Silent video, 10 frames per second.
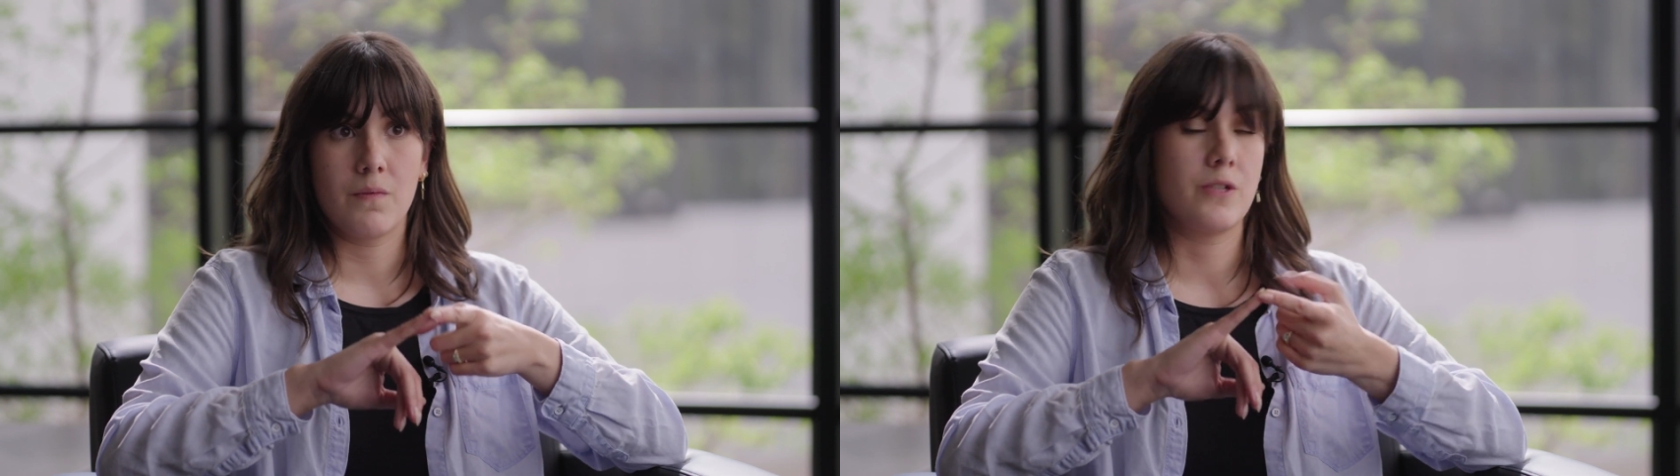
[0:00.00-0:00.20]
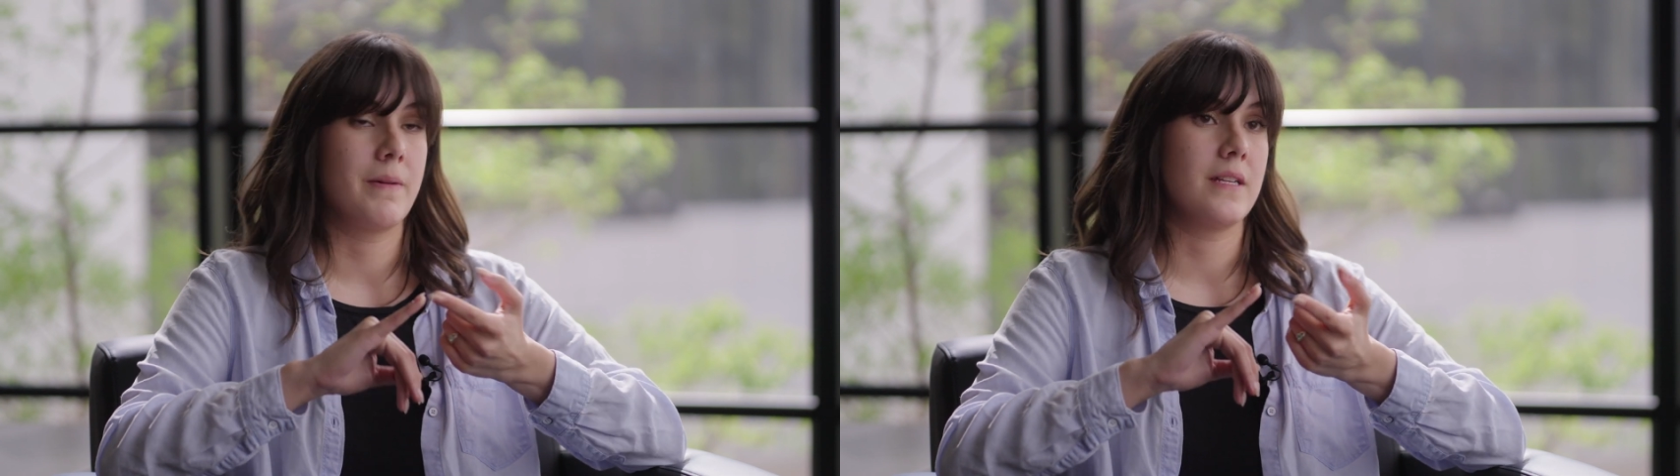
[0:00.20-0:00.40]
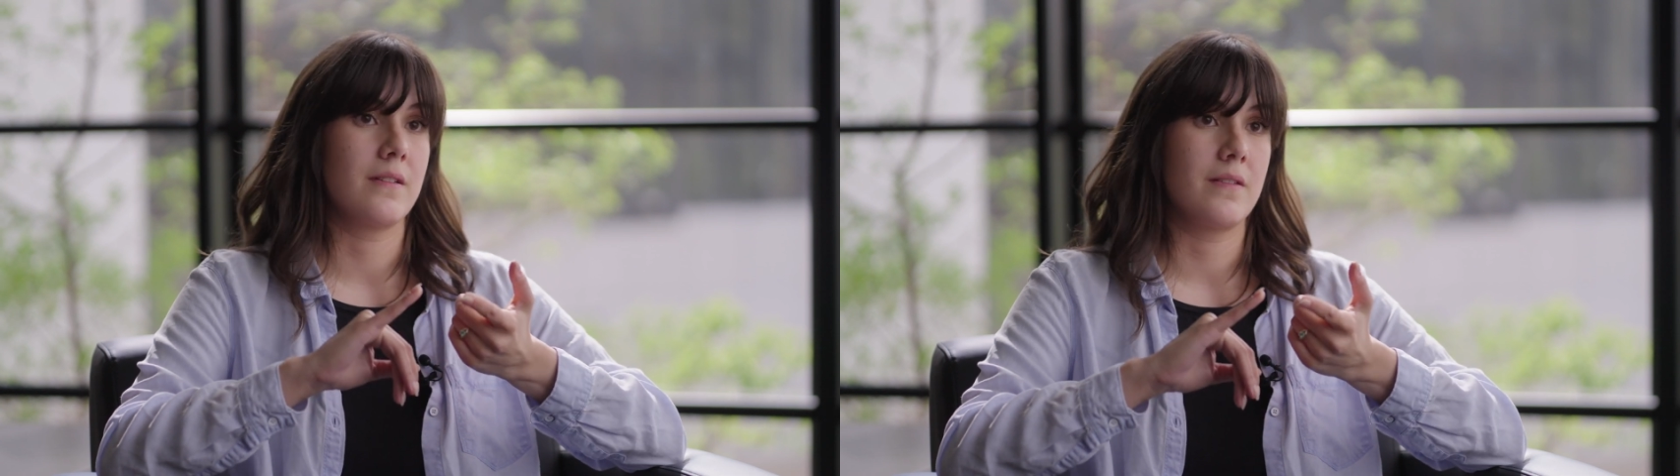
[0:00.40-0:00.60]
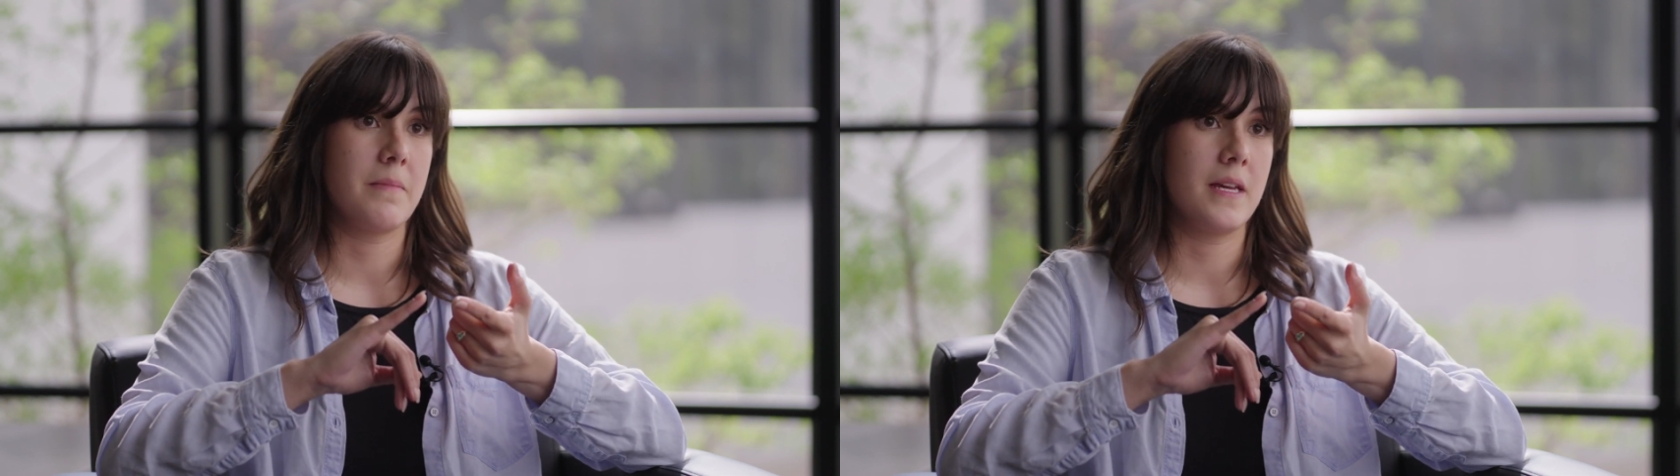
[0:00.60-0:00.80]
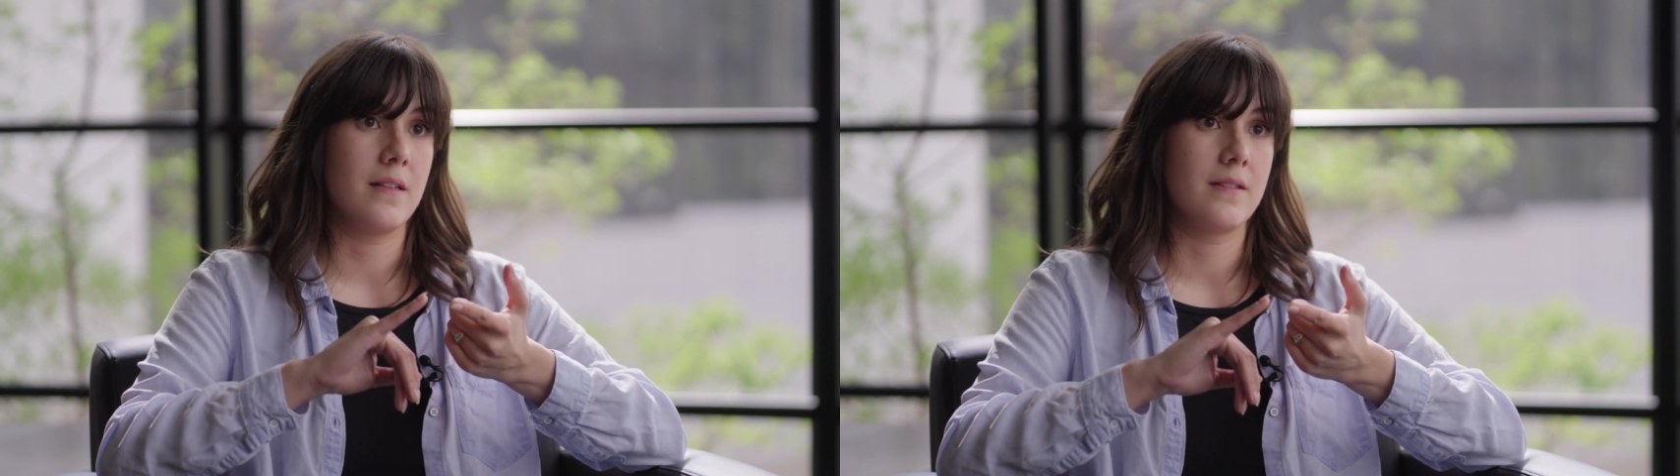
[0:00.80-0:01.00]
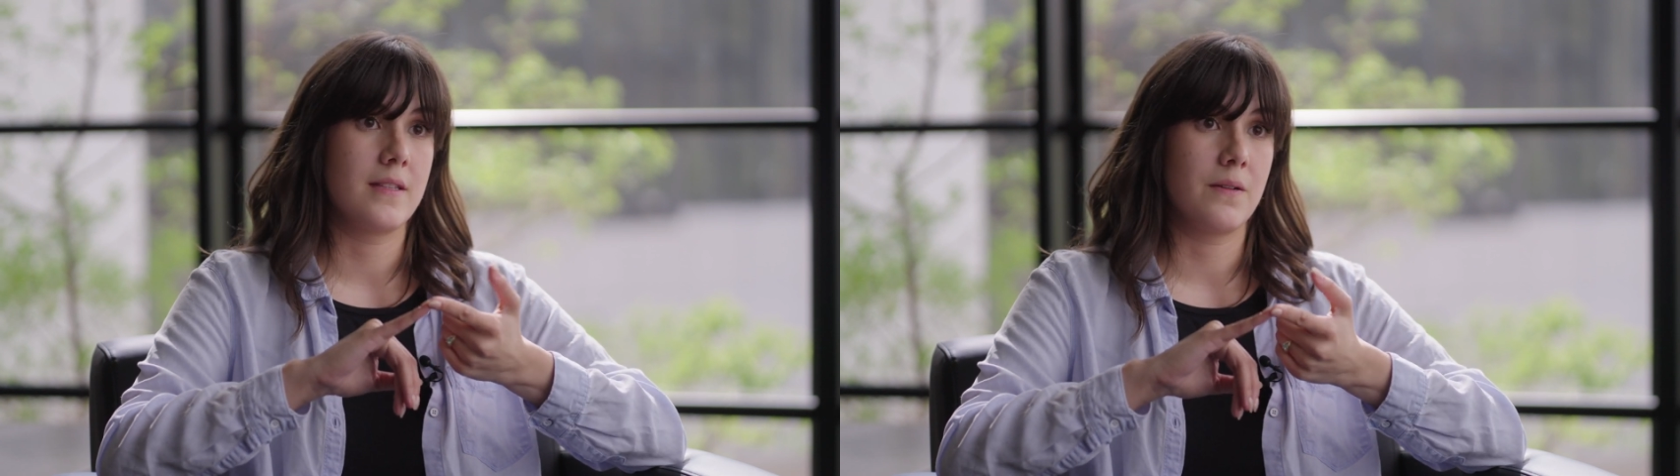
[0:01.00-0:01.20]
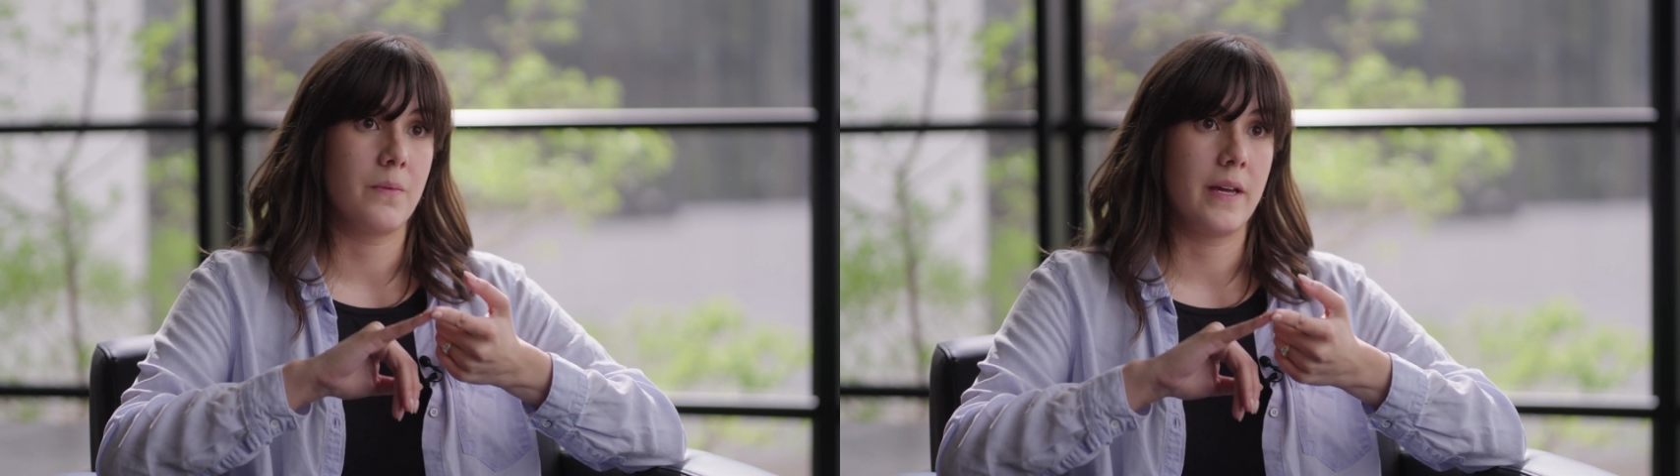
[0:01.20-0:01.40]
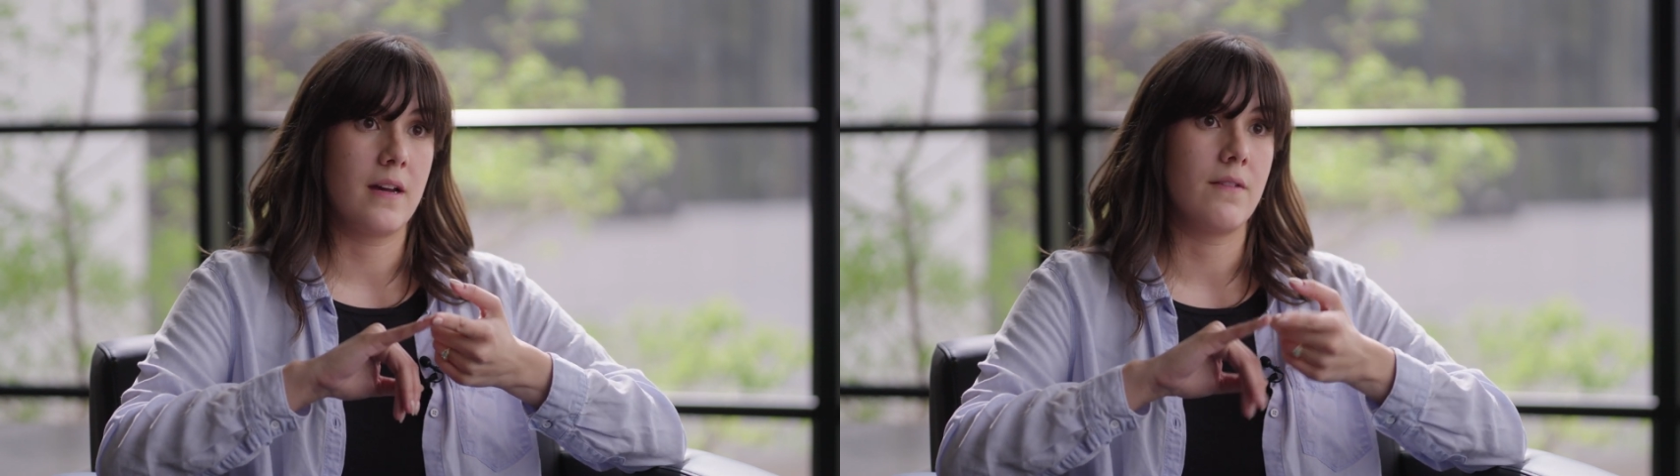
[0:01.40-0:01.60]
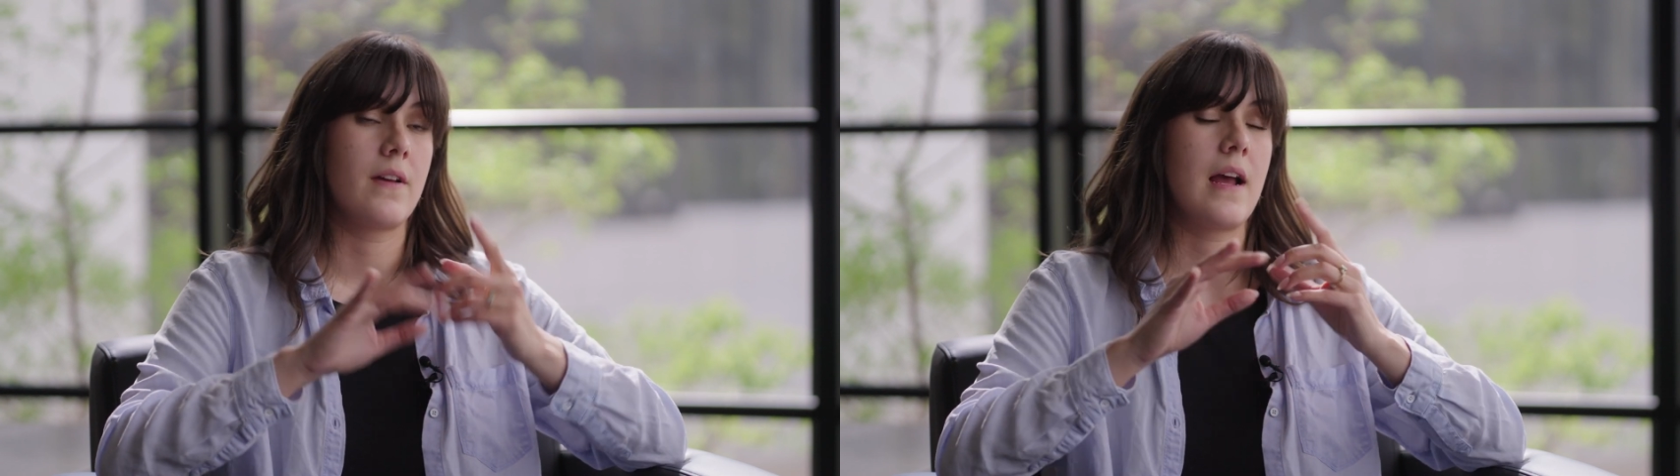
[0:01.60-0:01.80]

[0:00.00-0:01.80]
which basically means that we have